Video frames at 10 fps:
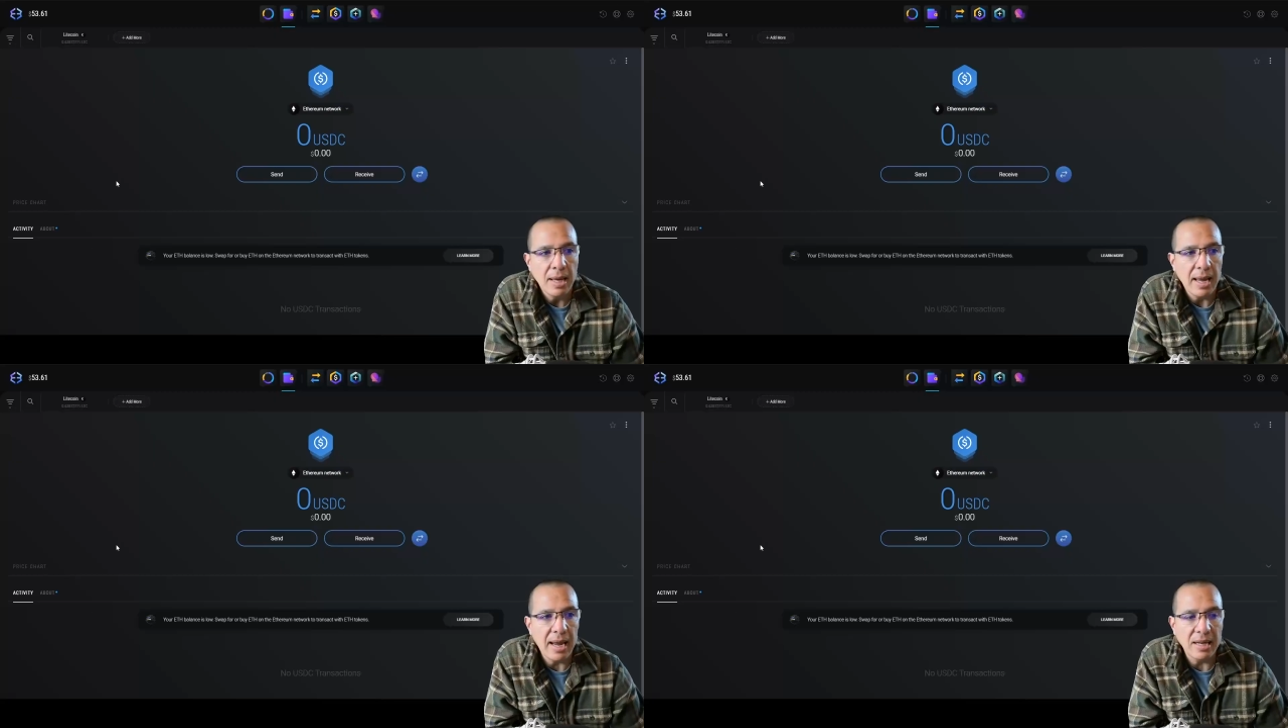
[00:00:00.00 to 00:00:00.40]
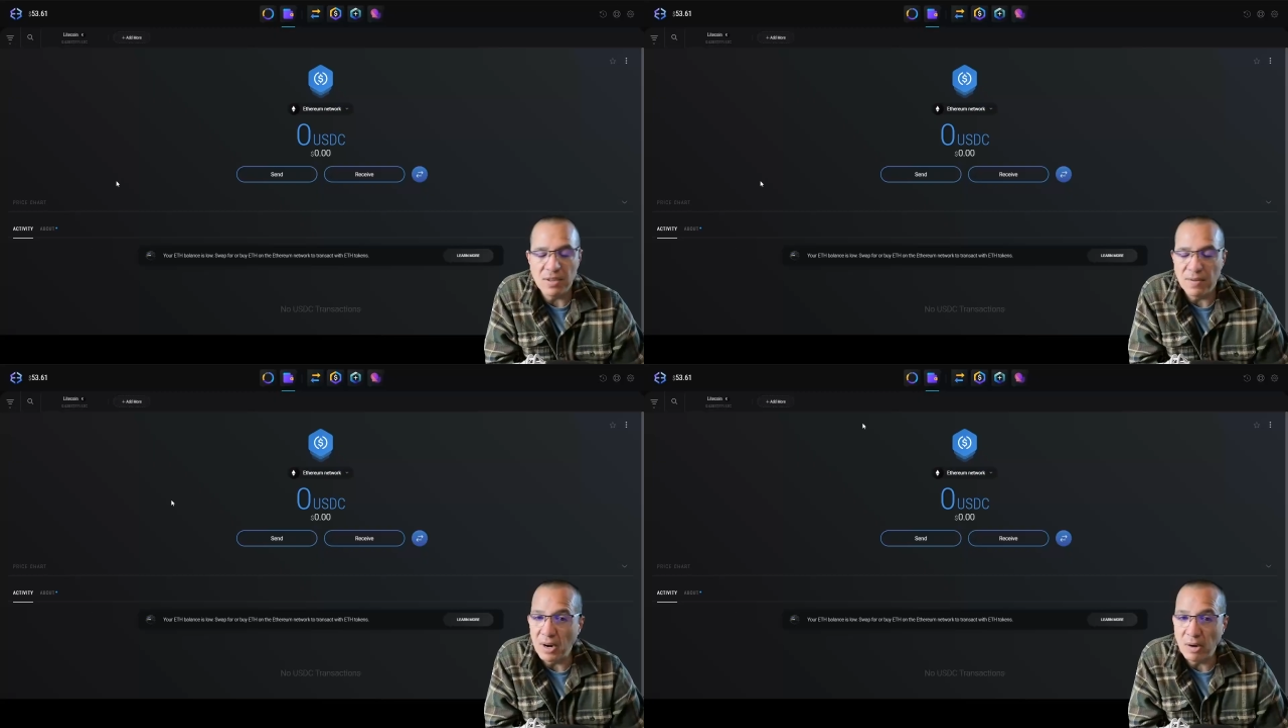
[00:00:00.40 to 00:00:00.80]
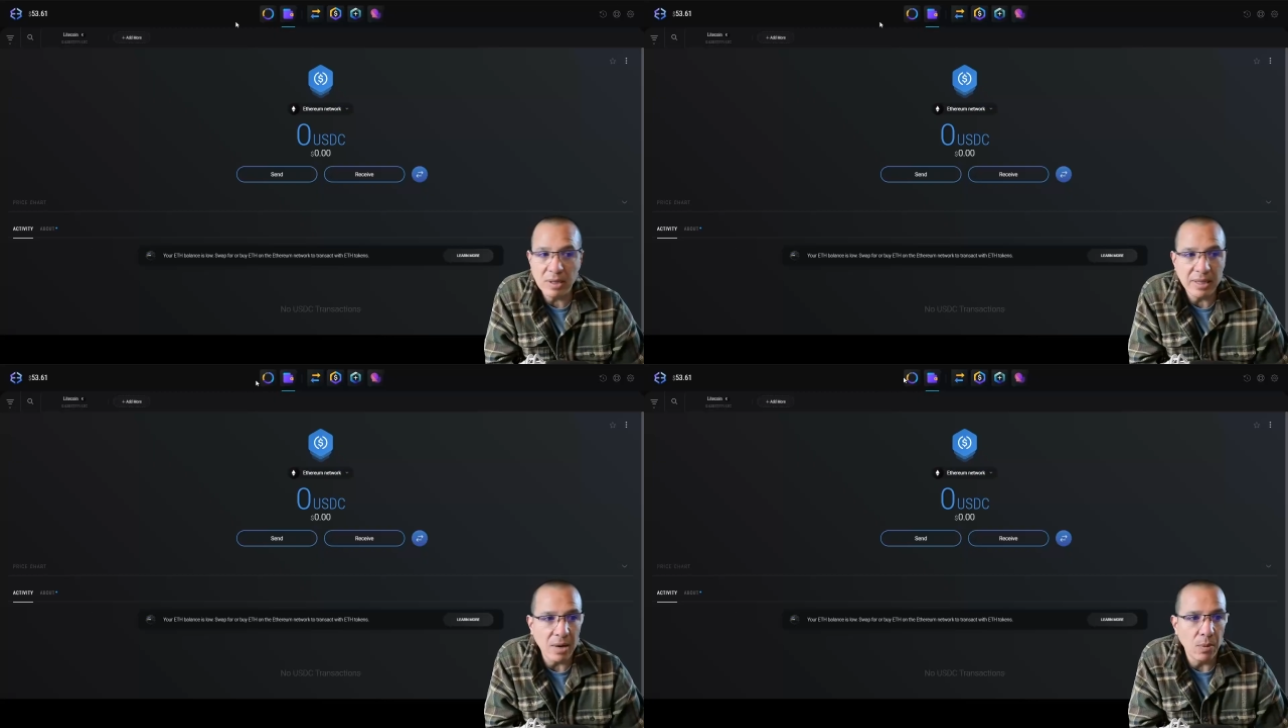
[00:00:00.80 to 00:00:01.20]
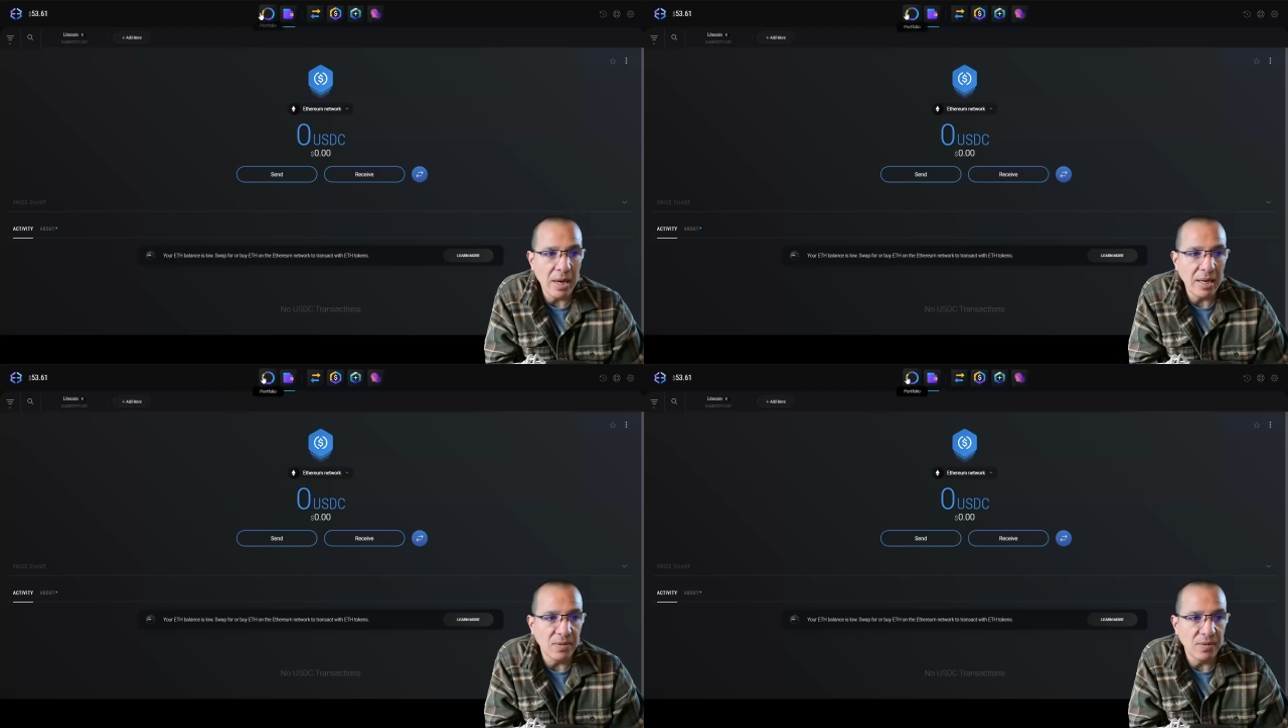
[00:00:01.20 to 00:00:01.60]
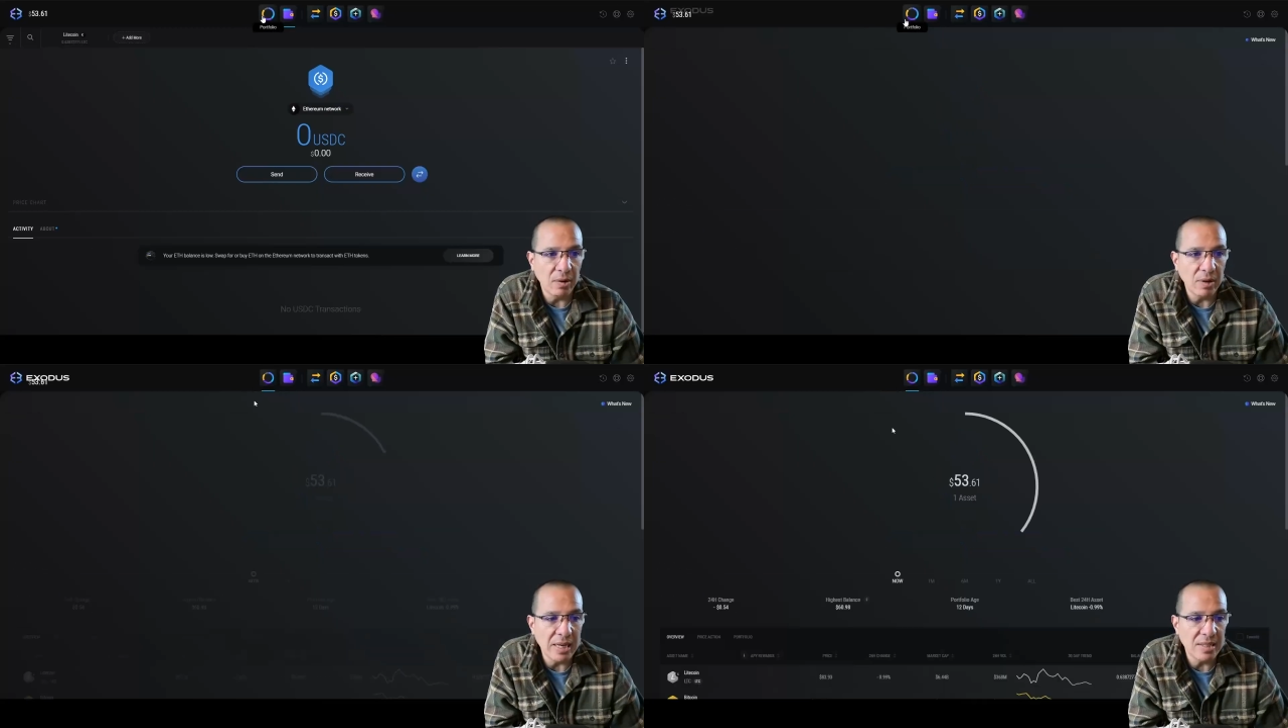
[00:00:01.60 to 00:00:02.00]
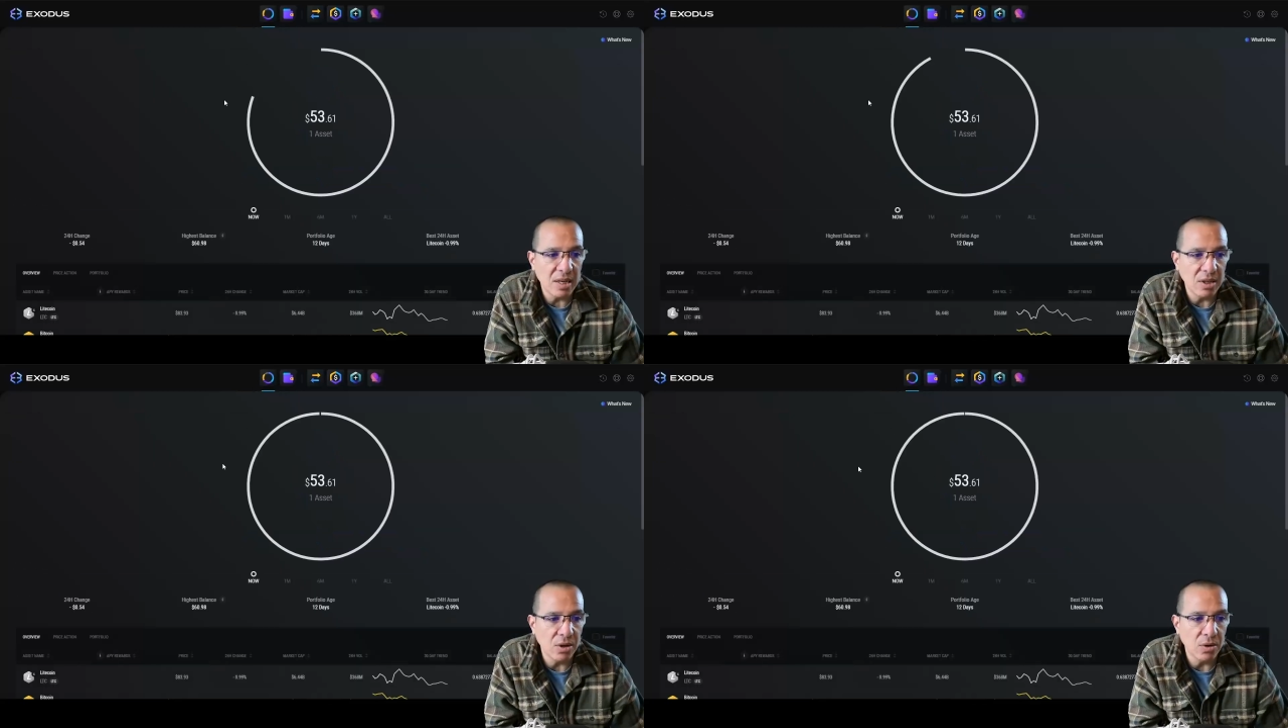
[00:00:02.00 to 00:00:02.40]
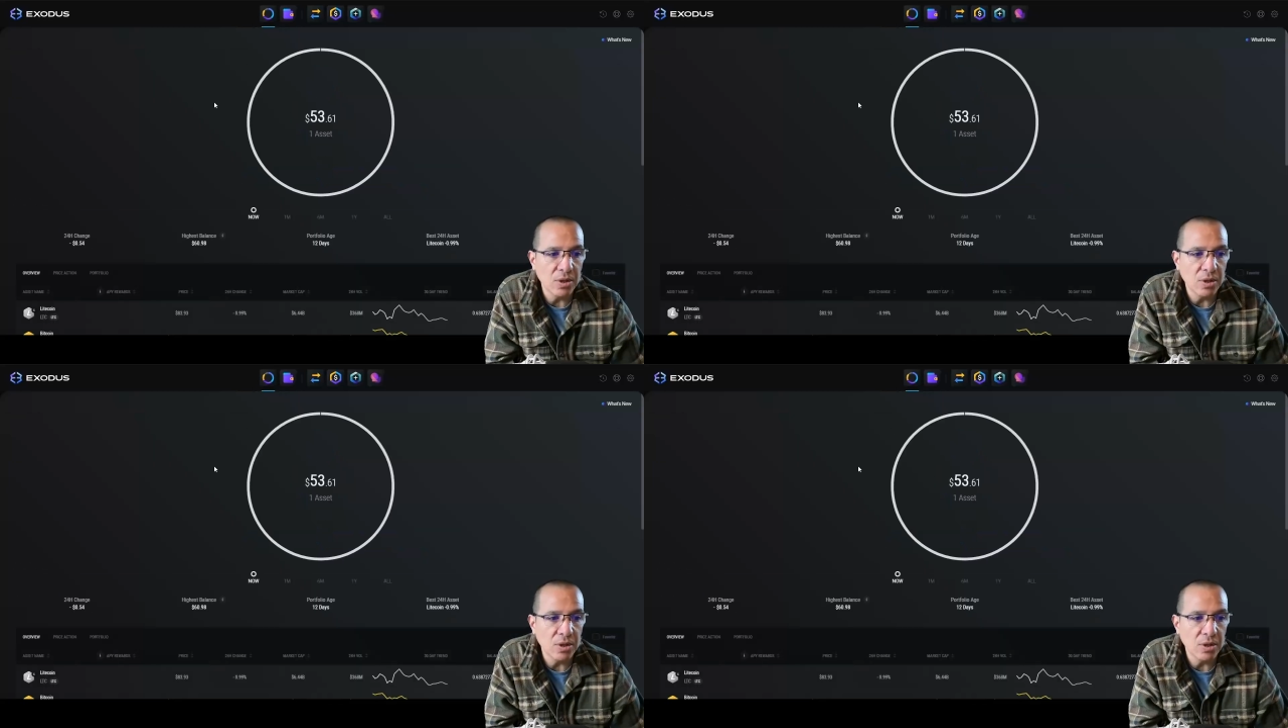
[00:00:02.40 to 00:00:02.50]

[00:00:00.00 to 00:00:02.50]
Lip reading: and it's very lightweight. It's very easy to use.